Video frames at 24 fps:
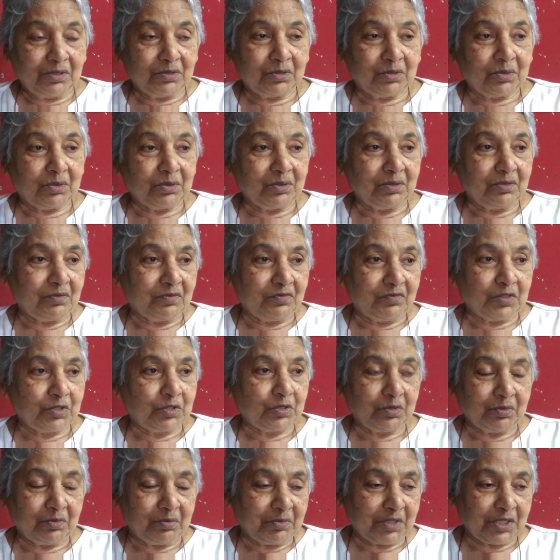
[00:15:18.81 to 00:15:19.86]
So we
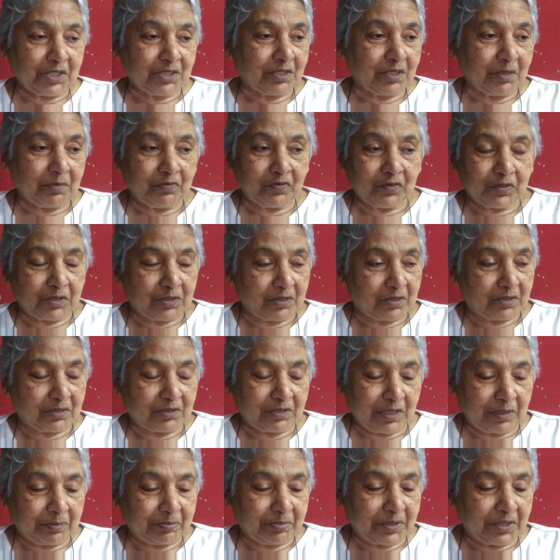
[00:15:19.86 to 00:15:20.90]
still mix up with the
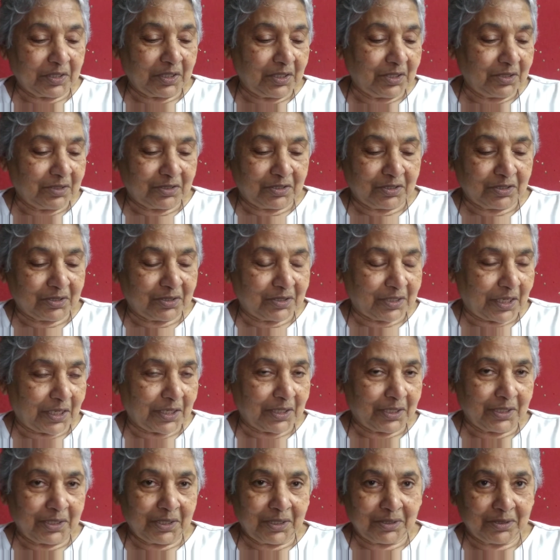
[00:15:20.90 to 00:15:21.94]
Japanese,
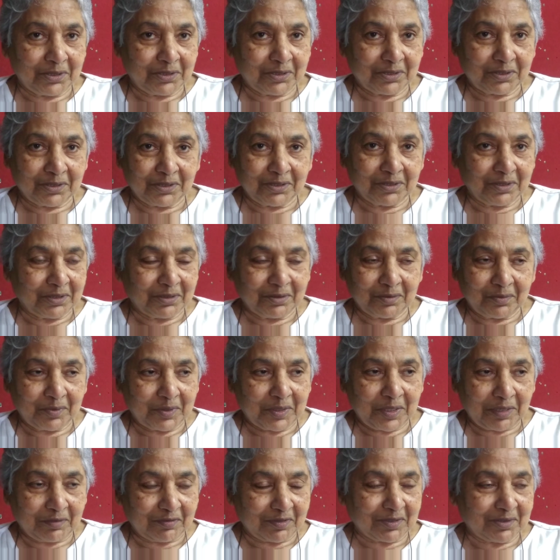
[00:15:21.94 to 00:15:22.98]
Italians,
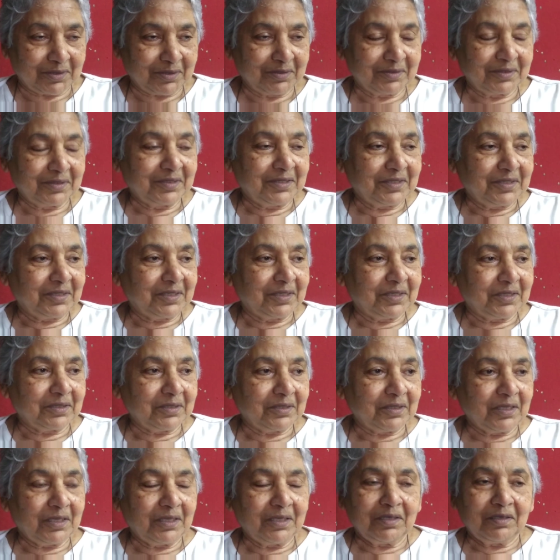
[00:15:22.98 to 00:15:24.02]
whatever.
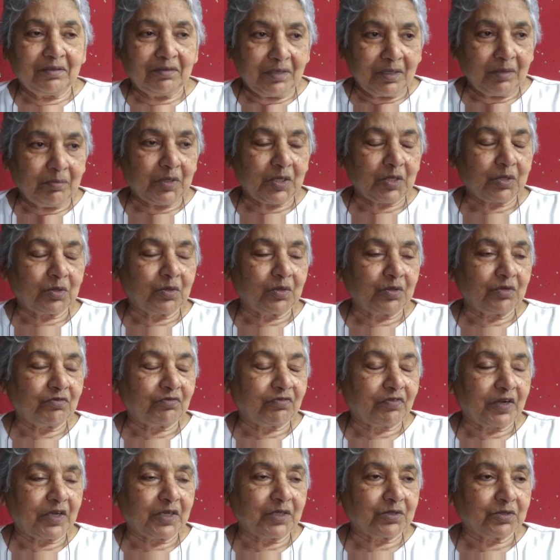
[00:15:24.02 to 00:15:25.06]
They made
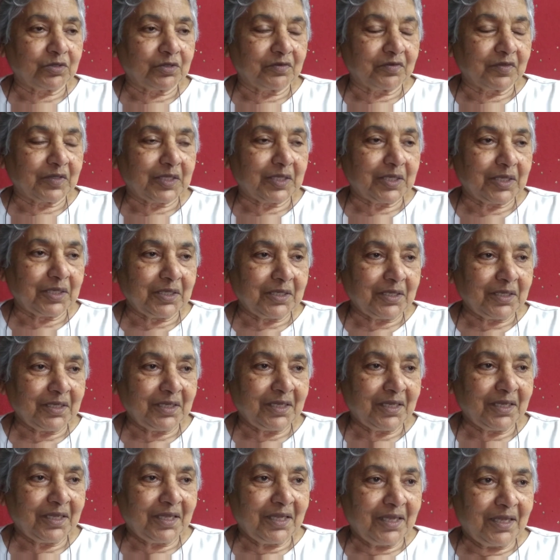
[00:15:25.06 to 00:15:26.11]
good friends over there,
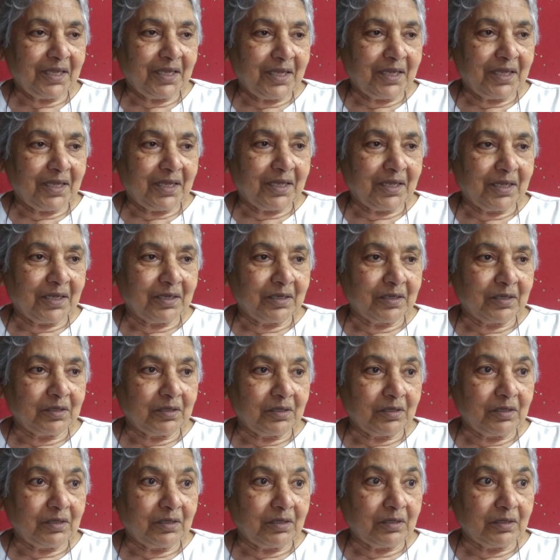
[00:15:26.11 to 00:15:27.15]

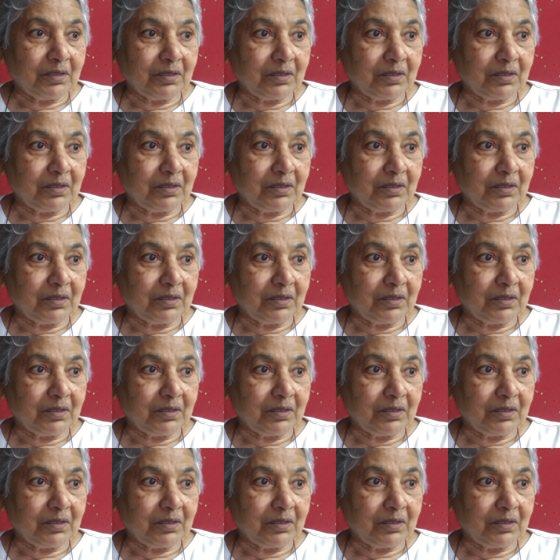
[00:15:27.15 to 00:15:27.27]
and